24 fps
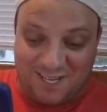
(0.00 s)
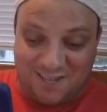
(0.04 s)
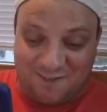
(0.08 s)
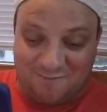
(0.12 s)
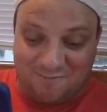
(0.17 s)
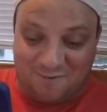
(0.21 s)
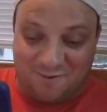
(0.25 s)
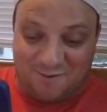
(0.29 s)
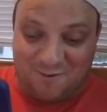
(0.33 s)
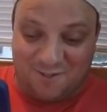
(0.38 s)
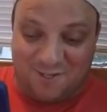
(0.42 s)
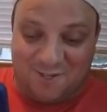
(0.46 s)

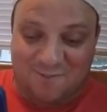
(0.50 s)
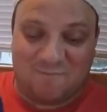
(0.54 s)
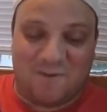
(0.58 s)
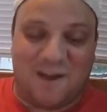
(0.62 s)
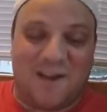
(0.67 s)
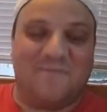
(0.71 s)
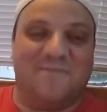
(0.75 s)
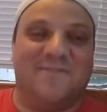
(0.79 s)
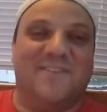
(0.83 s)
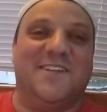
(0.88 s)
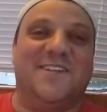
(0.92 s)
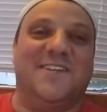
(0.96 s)
if only
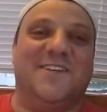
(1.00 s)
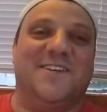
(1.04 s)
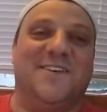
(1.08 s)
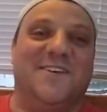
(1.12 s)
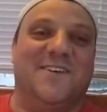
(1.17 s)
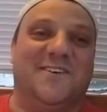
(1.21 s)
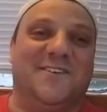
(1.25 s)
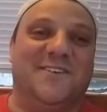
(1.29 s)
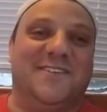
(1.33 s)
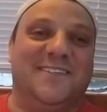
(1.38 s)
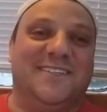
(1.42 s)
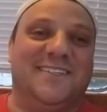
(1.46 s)
by
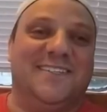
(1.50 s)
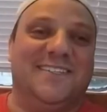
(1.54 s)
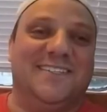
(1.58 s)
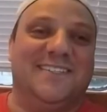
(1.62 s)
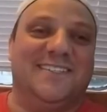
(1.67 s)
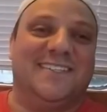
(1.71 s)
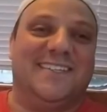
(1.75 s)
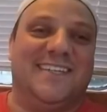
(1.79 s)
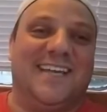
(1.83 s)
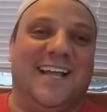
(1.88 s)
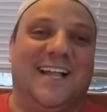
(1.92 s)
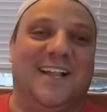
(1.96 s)
video.
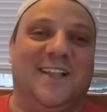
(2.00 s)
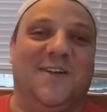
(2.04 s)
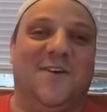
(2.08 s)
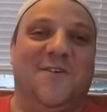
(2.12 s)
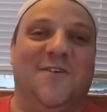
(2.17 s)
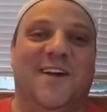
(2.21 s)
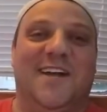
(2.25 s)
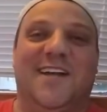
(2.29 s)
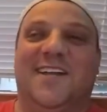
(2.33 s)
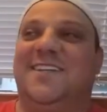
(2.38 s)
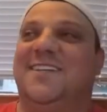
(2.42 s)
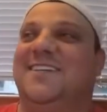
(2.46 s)

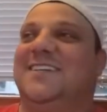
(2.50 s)
LOL.